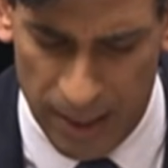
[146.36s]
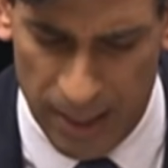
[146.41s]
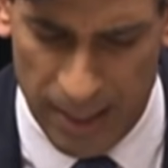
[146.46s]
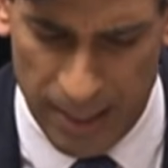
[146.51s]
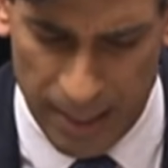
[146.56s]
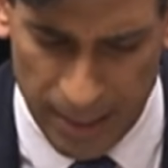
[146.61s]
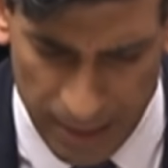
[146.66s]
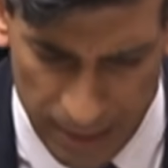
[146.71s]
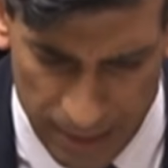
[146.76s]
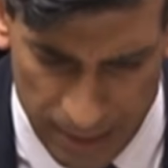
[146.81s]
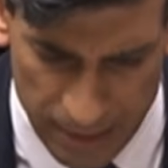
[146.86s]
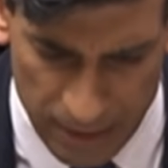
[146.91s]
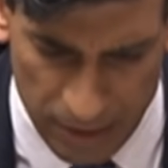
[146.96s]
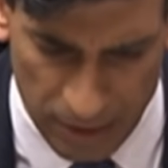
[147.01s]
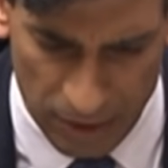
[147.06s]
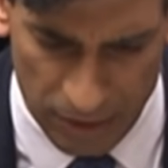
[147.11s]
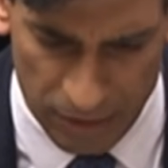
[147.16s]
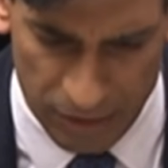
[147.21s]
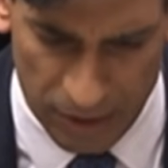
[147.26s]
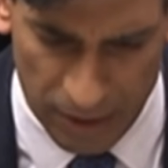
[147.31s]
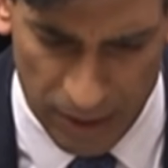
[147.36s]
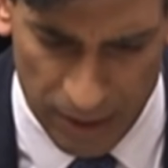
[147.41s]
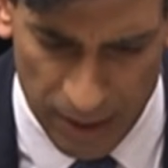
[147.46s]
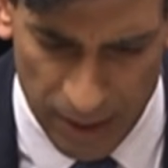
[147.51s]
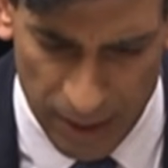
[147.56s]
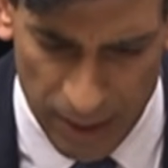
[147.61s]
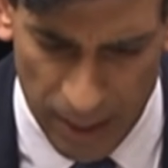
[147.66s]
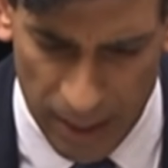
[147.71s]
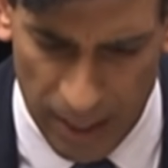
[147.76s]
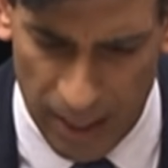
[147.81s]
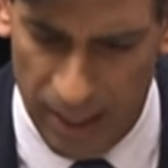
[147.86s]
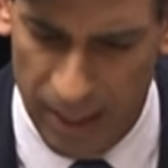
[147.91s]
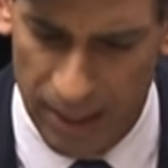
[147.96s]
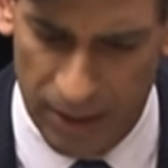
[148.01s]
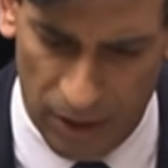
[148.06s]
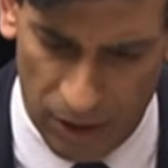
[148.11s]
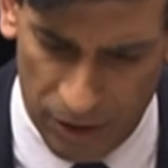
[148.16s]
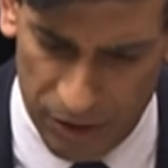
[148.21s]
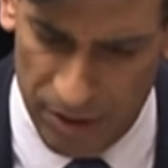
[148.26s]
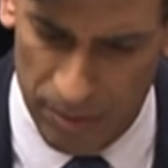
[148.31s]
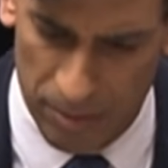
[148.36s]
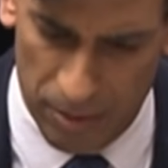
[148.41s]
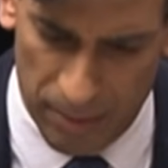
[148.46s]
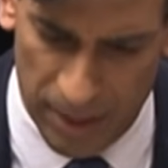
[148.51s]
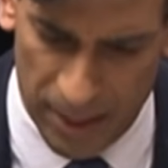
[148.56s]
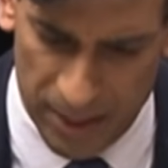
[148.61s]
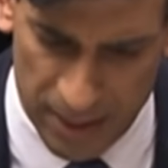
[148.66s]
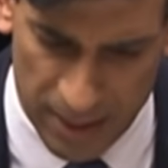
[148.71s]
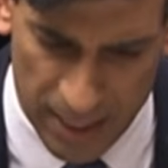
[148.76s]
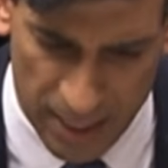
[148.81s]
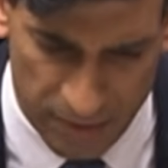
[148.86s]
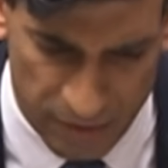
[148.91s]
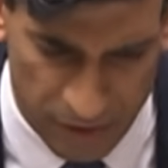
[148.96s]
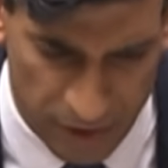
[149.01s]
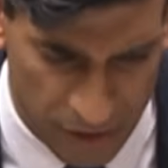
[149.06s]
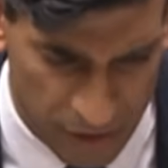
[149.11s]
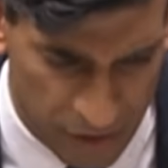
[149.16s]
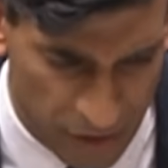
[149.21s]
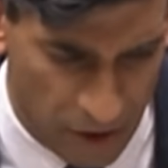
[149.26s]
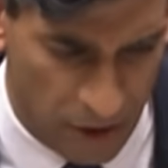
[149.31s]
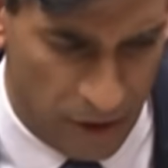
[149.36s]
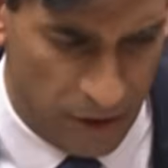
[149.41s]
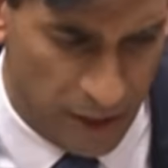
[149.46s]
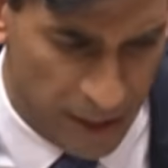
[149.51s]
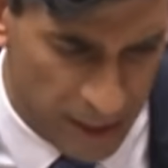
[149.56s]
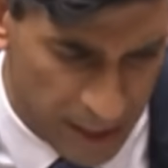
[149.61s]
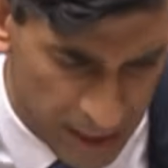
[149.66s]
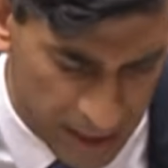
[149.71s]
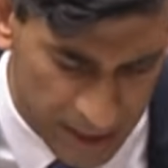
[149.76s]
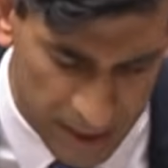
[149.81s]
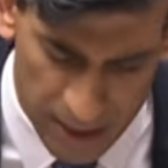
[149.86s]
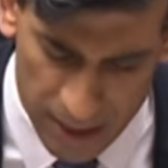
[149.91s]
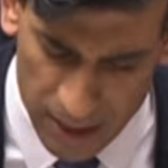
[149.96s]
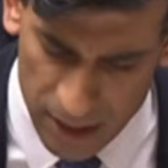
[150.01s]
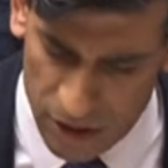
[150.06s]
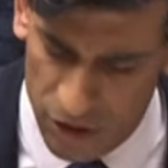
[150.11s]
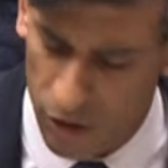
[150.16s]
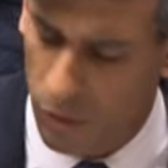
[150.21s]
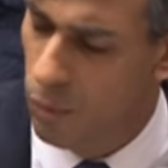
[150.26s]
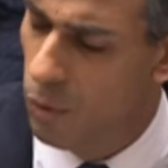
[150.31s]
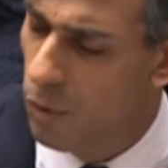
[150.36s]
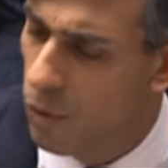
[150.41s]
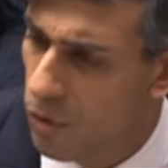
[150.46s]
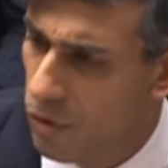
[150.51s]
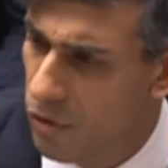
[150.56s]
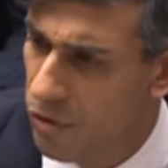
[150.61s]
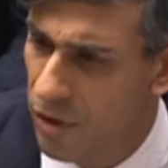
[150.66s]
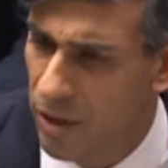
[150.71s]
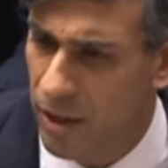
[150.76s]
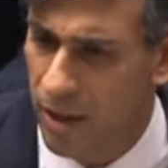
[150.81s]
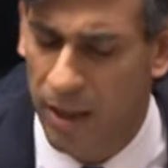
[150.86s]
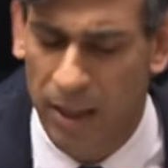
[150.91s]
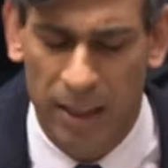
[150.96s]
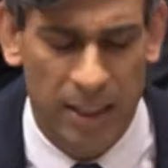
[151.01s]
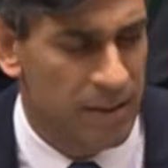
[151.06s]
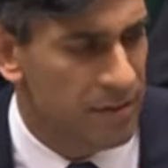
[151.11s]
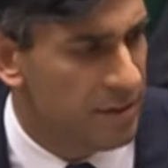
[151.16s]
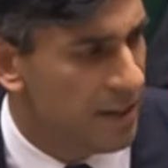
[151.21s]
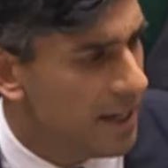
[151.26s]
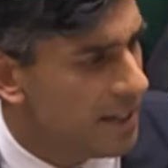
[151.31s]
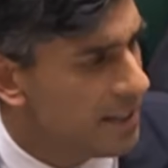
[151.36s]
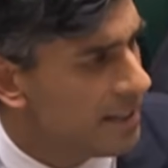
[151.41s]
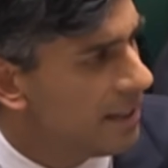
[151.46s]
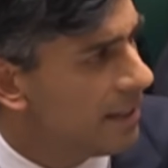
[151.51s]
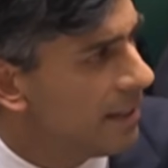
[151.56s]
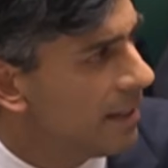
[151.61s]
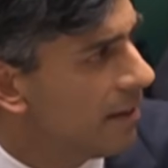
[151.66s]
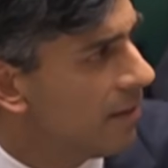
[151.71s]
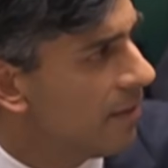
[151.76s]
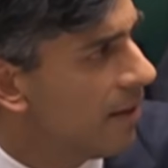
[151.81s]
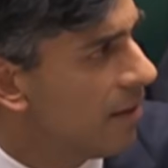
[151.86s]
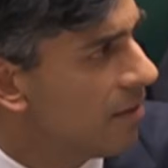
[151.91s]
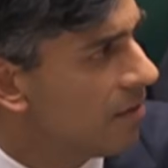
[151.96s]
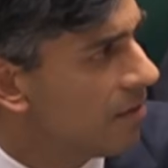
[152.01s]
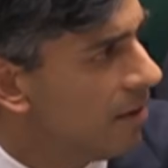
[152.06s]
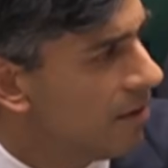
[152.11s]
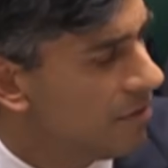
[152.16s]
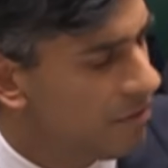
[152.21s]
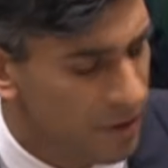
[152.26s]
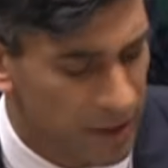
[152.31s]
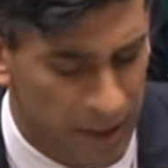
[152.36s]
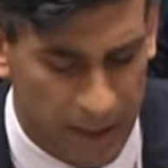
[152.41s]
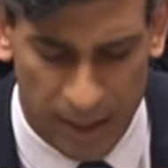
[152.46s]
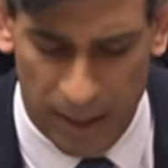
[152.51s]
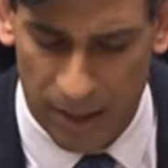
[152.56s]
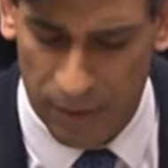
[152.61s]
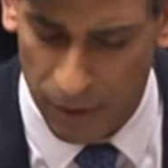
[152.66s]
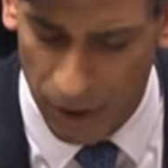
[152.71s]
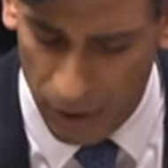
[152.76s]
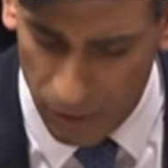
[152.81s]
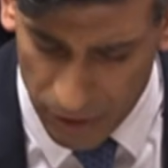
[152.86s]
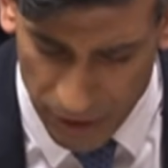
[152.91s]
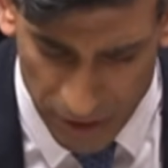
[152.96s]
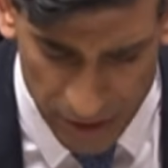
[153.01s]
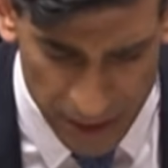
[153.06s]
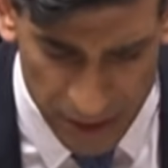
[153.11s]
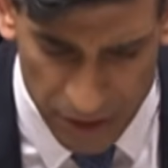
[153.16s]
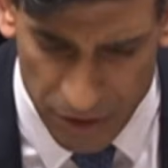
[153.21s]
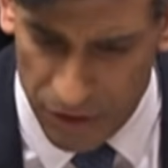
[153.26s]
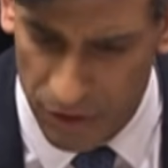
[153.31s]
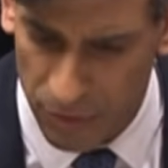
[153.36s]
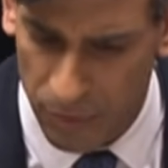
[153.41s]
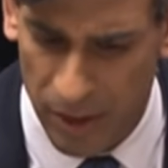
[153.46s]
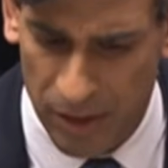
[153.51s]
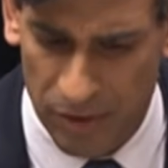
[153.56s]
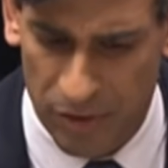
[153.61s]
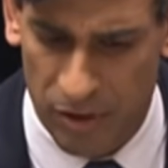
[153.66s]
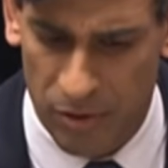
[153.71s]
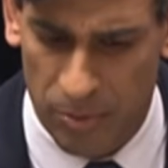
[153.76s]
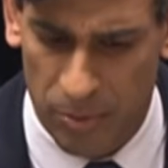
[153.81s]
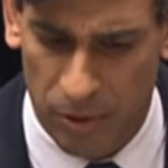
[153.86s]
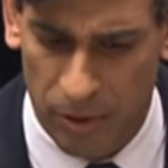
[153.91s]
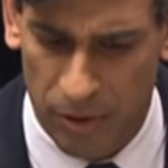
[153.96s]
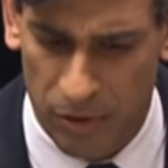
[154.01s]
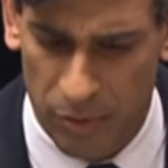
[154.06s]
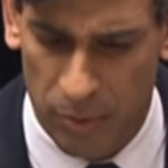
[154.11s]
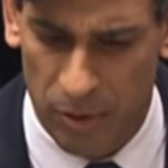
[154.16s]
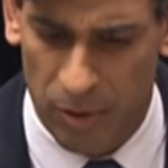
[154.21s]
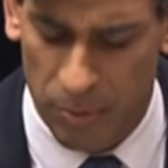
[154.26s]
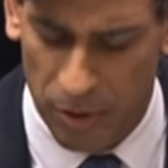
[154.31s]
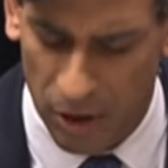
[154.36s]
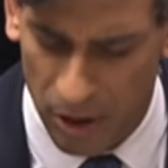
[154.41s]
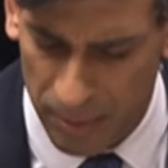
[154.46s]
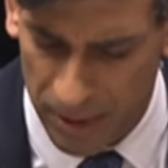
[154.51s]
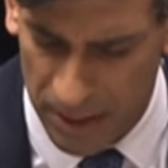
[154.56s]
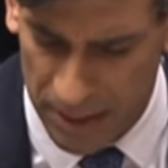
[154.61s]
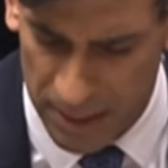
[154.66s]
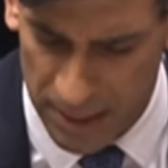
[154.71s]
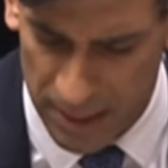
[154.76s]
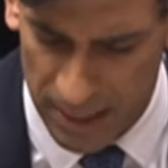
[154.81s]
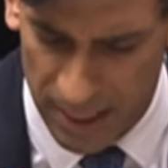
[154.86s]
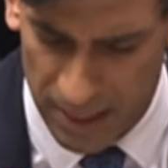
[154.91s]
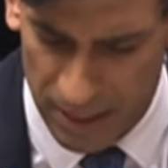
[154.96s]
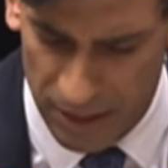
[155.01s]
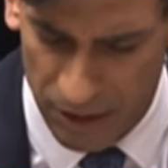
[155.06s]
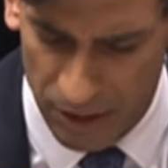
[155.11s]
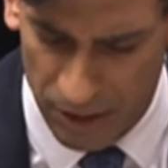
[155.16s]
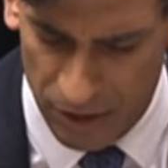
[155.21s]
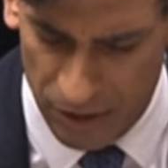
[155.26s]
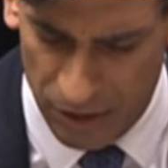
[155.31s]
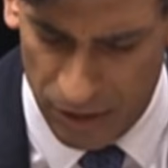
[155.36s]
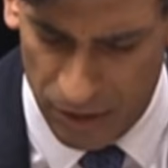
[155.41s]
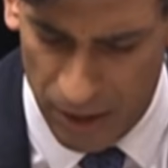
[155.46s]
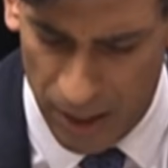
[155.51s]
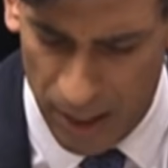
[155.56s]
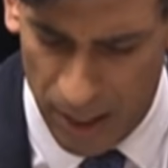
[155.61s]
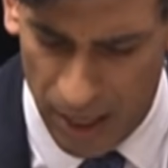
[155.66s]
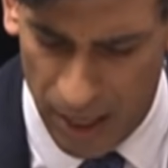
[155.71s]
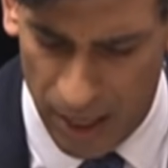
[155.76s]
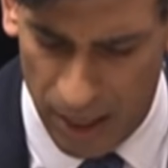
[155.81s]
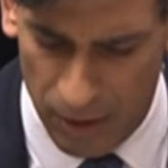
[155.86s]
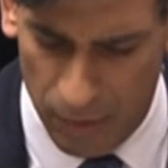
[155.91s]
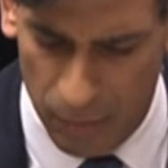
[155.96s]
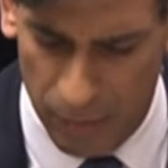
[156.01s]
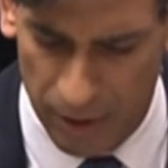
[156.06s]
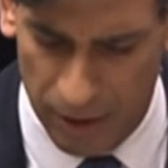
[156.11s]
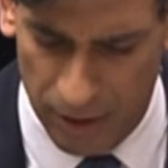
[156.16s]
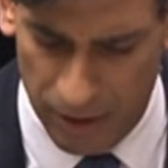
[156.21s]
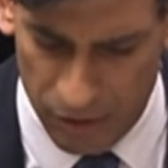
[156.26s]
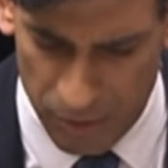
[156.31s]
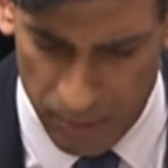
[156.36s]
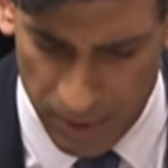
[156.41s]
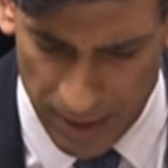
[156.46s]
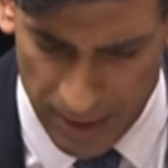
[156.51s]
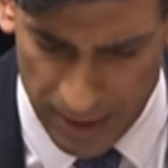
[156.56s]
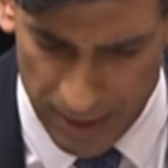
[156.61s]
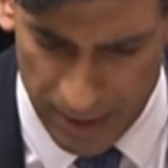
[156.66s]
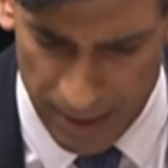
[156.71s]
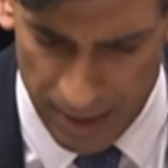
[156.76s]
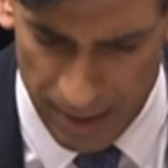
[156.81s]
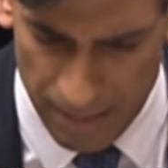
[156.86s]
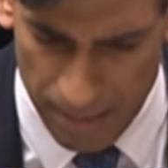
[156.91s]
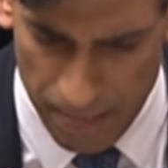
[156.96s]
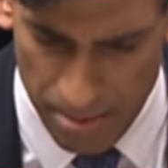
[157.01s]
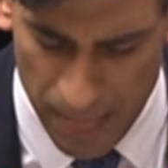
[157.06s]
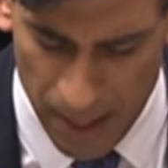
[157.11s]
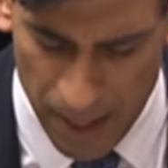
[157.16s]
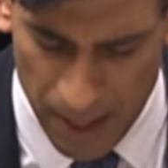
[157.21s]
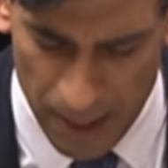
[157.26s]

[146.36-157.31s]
in Gaza, and our diplomatic efforts are geared towards alleviating that suffering, and I'll continue to raise these points with Prime Minister Netanyahu when I speak to him.